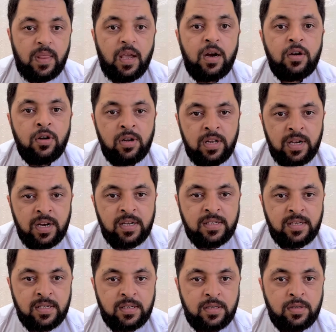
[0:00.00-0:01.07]

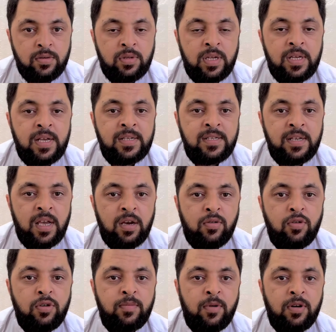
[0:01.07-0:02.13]
tolerances? So the A C I
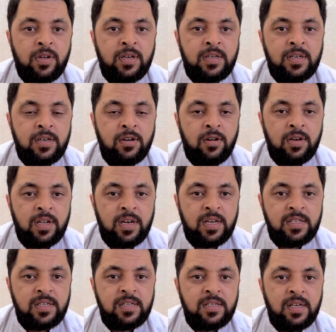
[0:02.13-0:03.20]
code for the
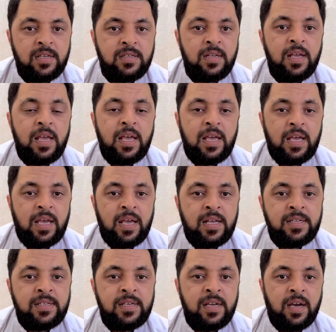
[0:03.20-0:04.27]
tolerances is A
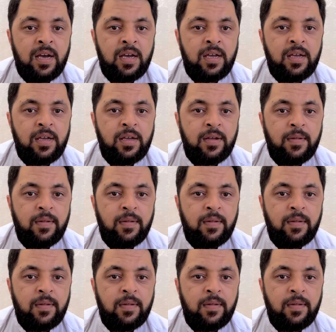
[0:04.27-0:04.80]
C I